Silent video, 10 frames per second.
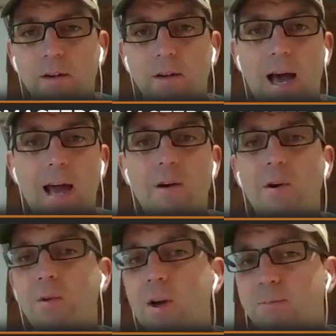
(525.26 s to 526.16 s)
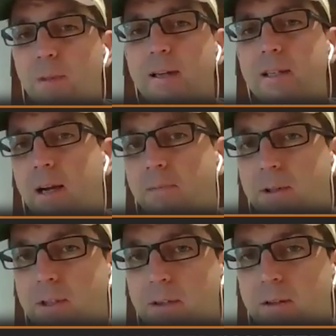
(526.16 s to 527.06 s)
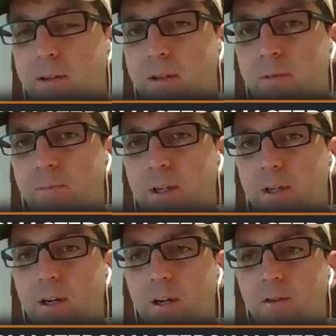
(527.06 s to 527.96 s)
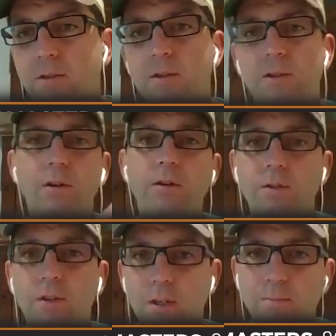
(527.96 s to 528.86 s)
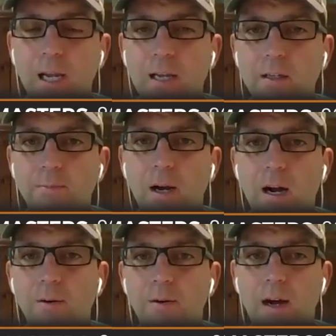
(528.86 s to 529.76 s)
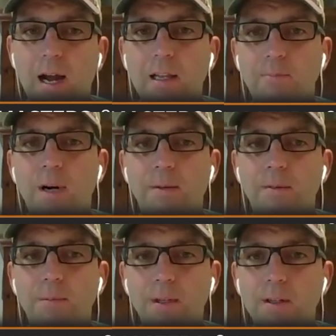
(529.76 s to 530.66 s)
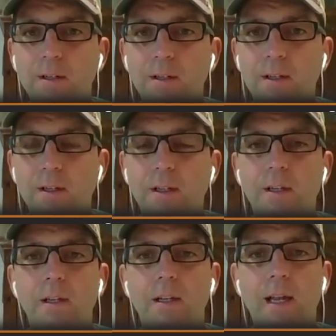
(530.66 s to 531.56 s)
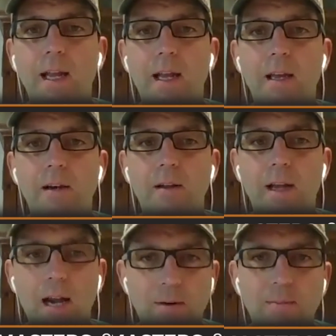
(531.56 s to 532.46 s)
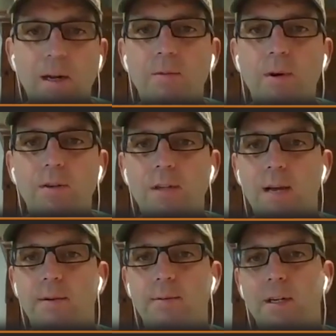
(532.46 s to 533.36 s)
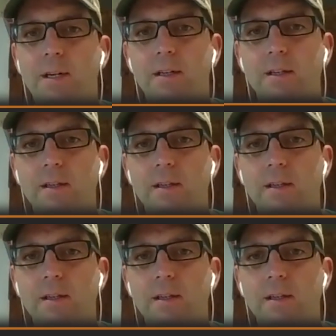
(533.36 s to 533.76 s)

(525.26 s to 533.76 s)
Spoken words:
I don't want to waste my time with you because Google's going to ban you highly probably. And everybody wastes time and money.